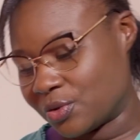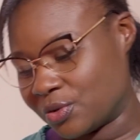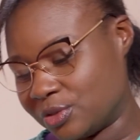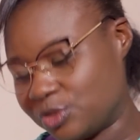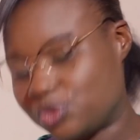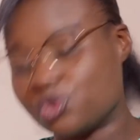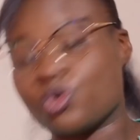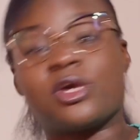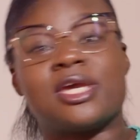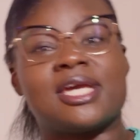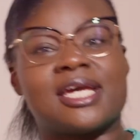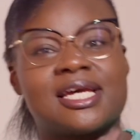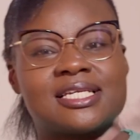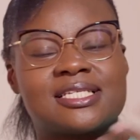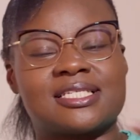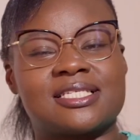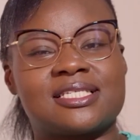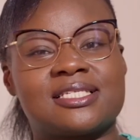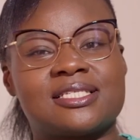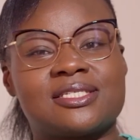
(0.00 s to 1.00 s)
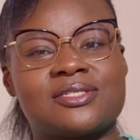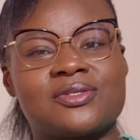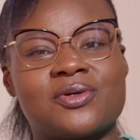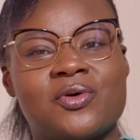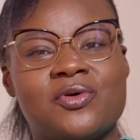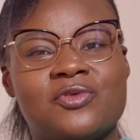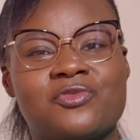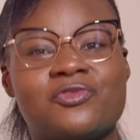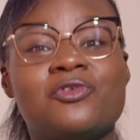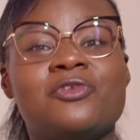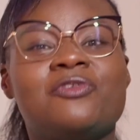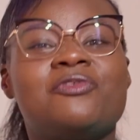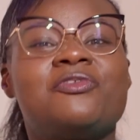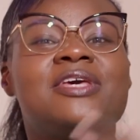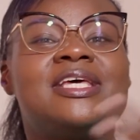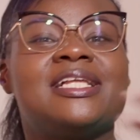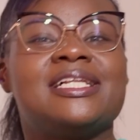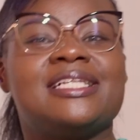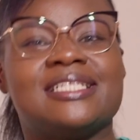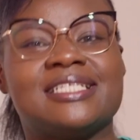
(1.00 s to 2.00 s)
joyous or
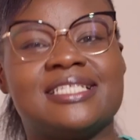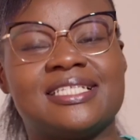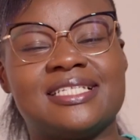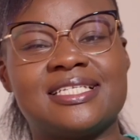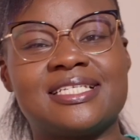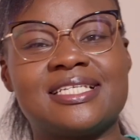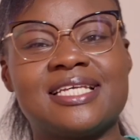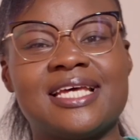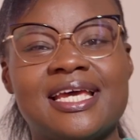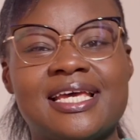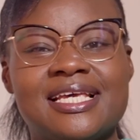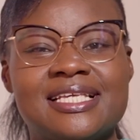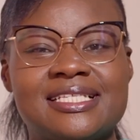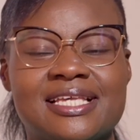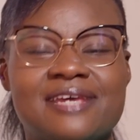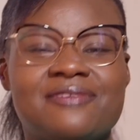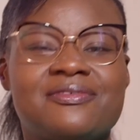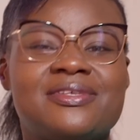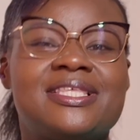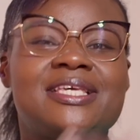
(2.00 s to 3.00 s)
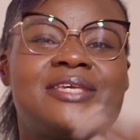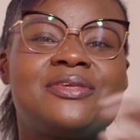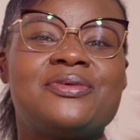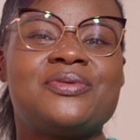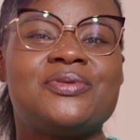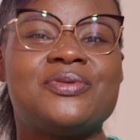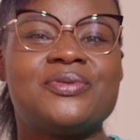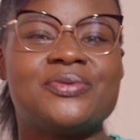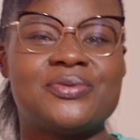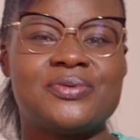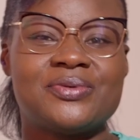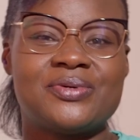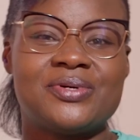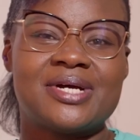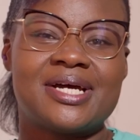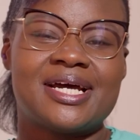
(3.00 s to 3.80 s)
fulfilled? Is everything you do,